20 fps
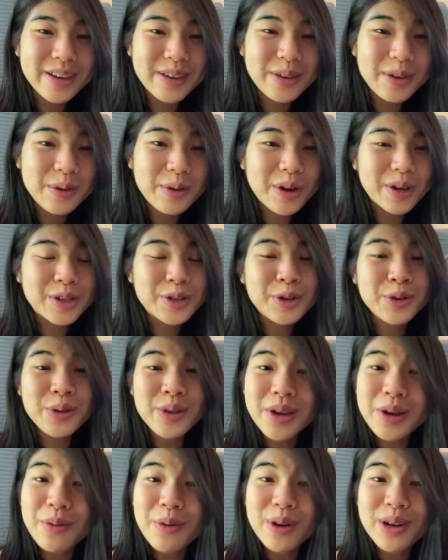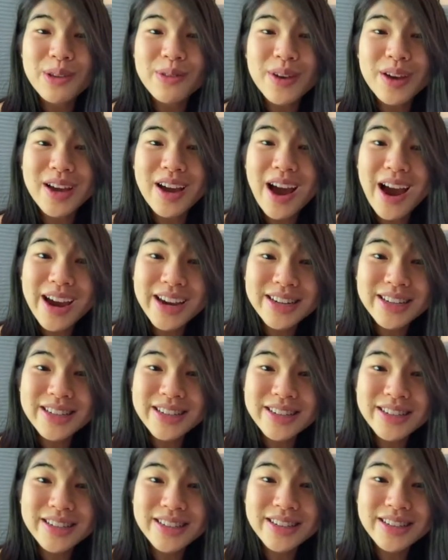You are truly one of the
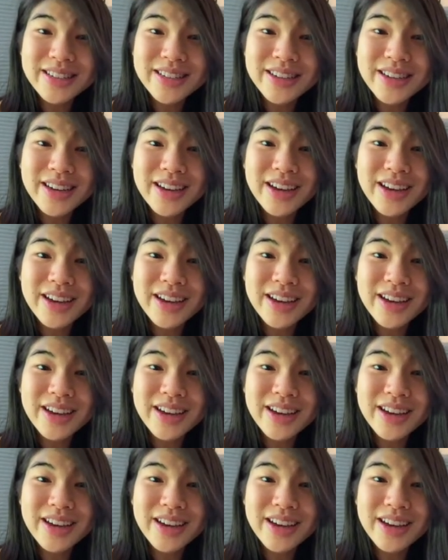kindest,